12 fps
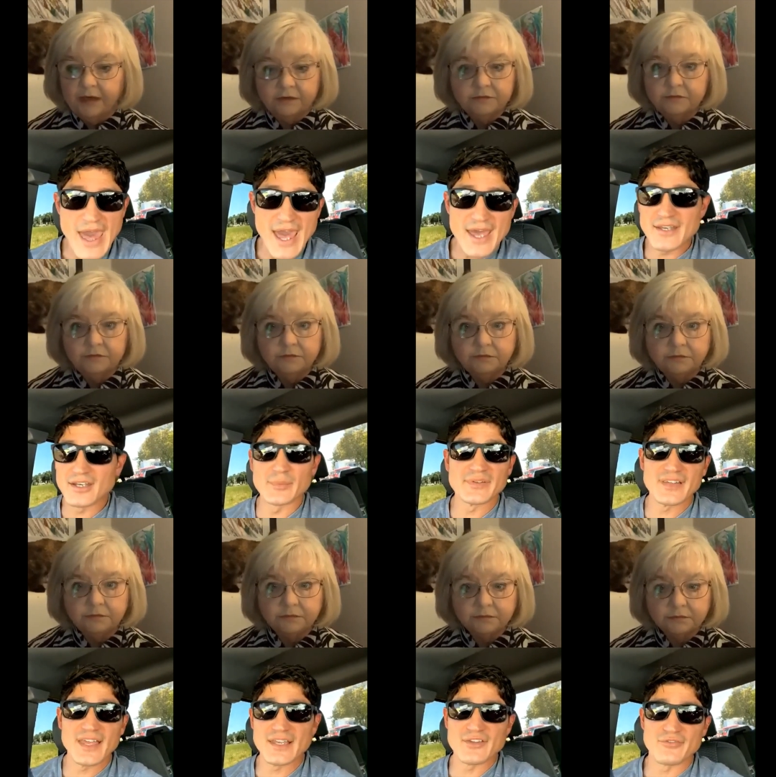Speaker 1: and upset and
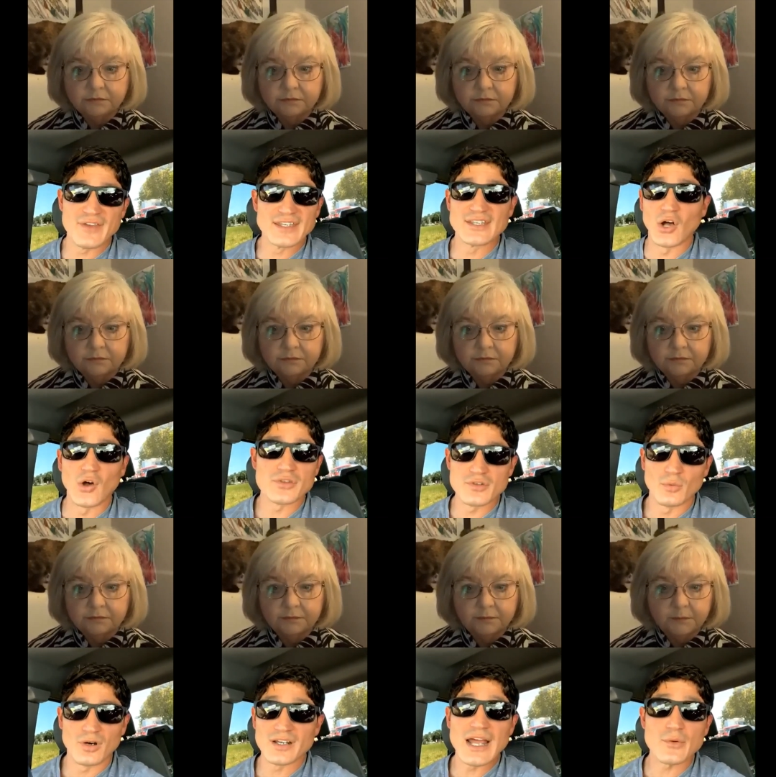offended all you want.
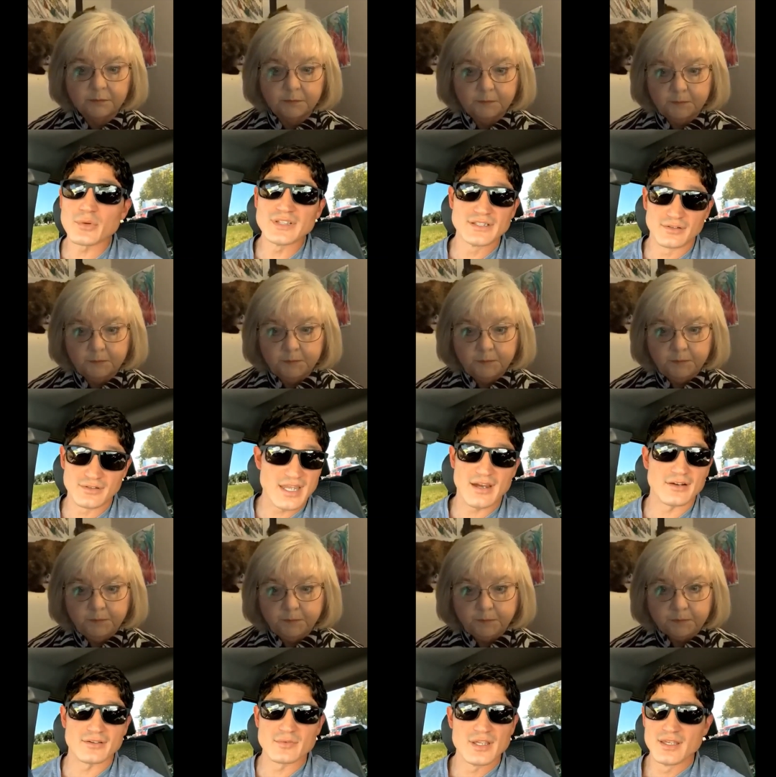I really don't care.
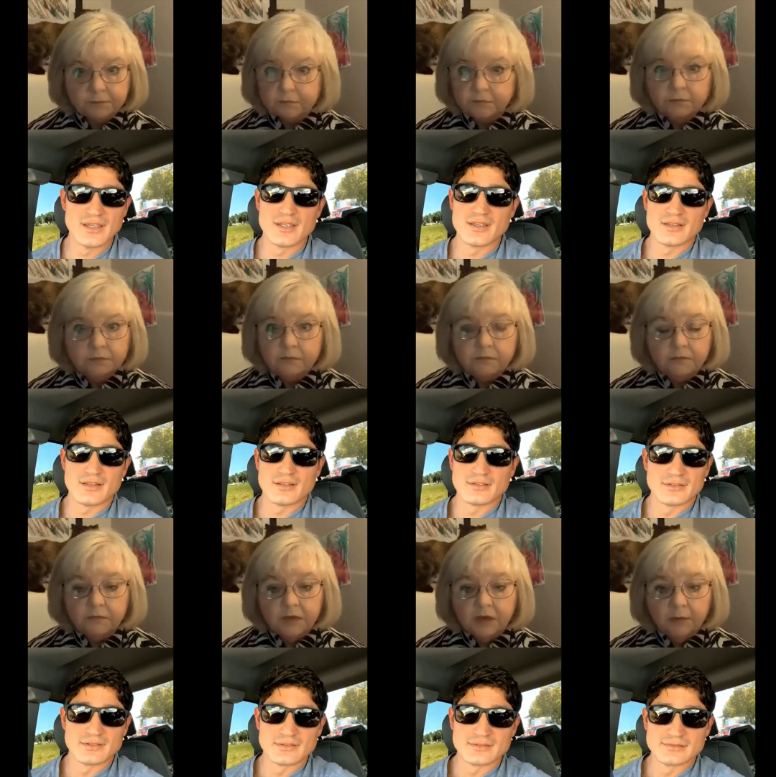
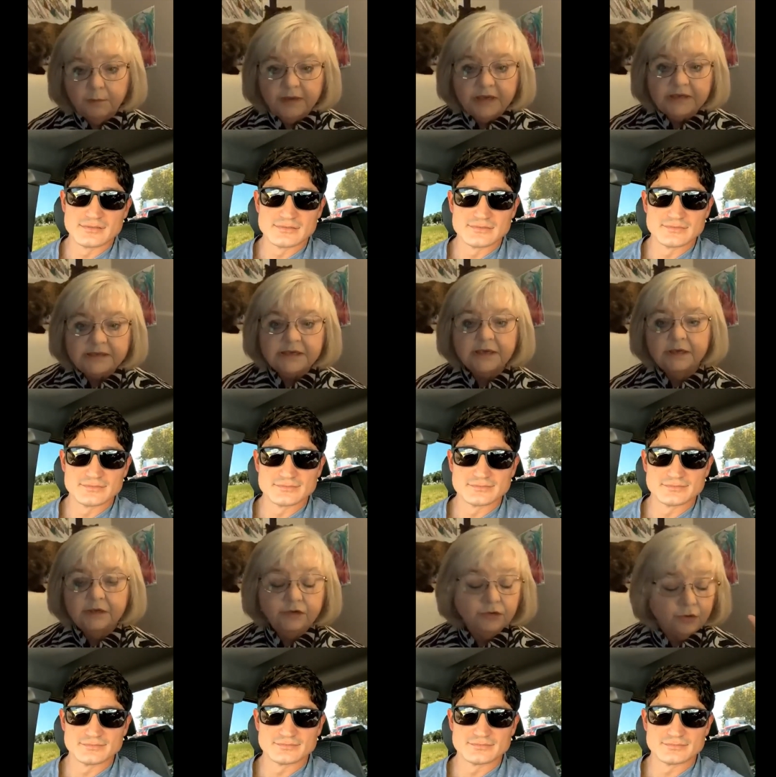
Speaker 2: Because, you know,
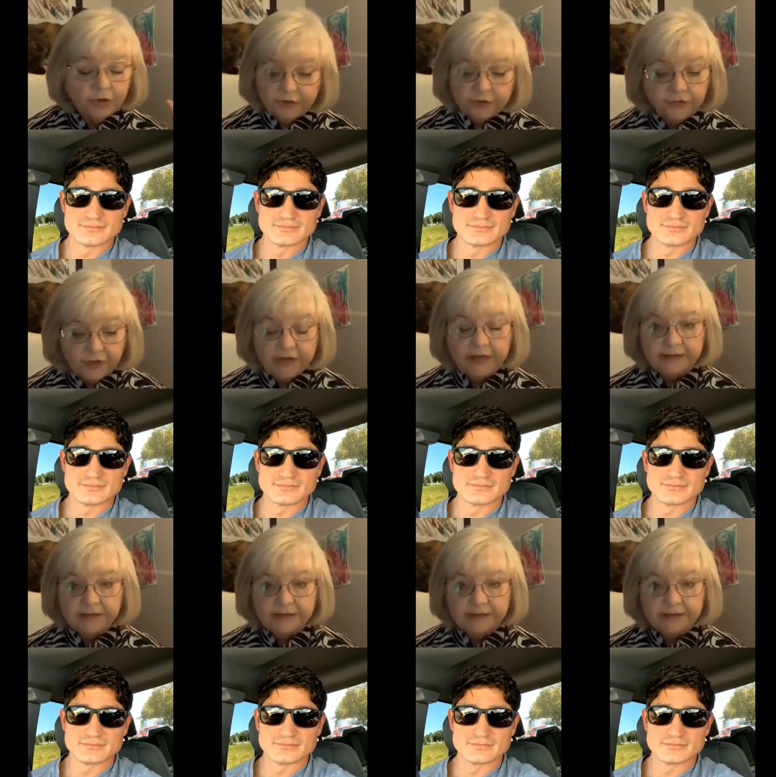and the thing is